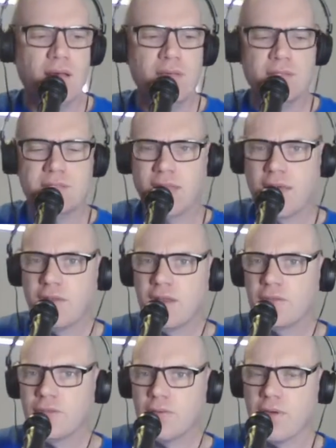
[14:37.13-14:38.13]
seven
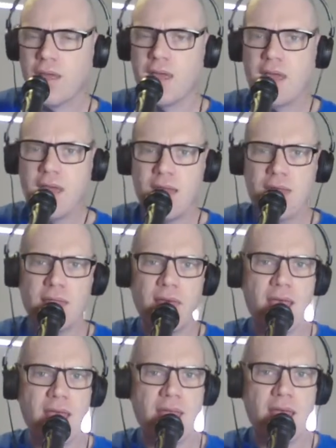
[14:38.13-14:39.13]
and three
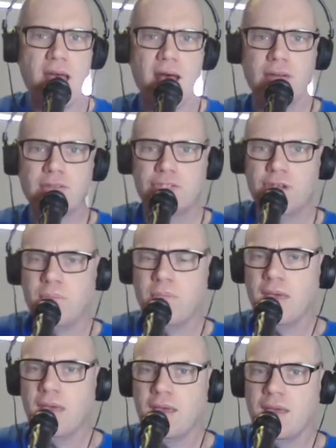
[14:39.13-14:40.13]
they yelled
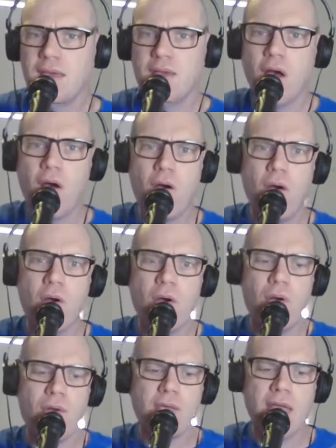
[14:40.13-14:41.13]
Yippee,
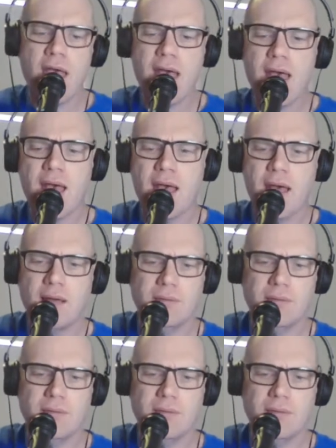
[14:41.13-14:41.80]
oh yeah.